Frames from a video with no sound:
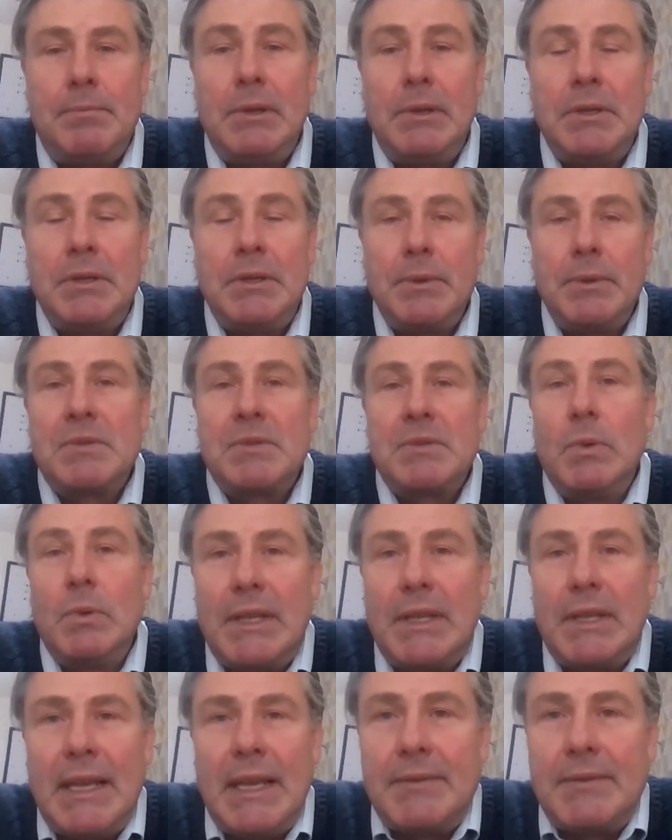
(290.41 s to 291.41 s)
purely to
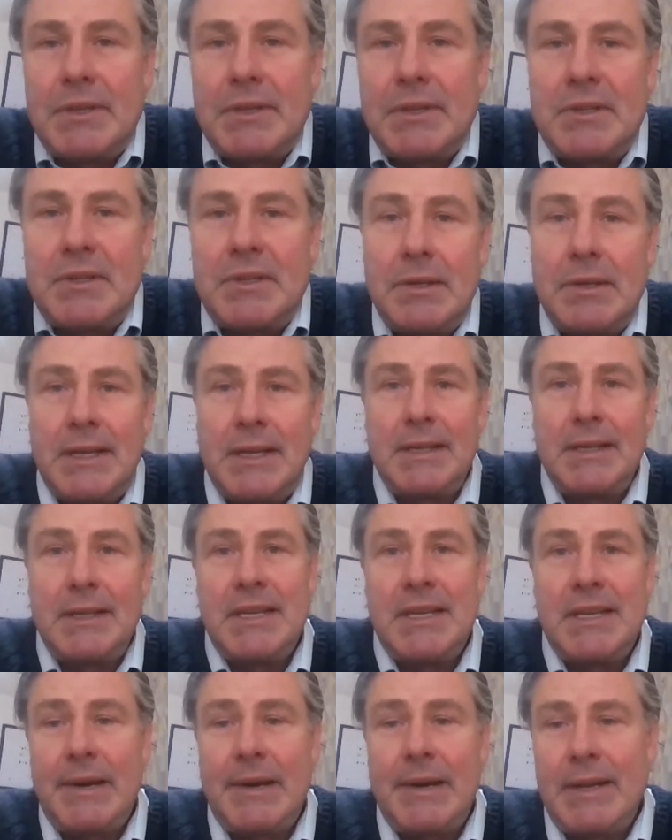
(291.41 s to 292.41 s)
explore the evils of
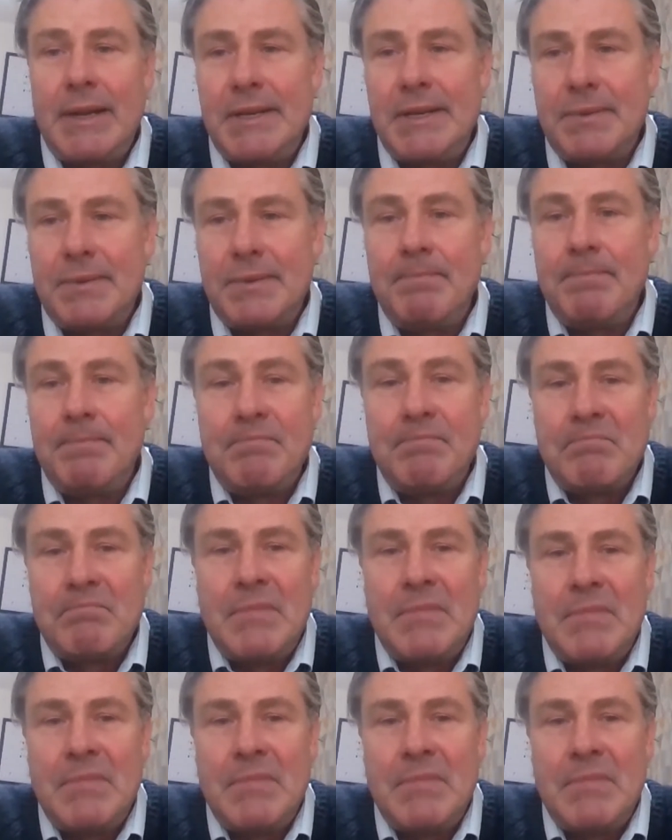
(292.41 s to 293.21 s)
totalitarianism,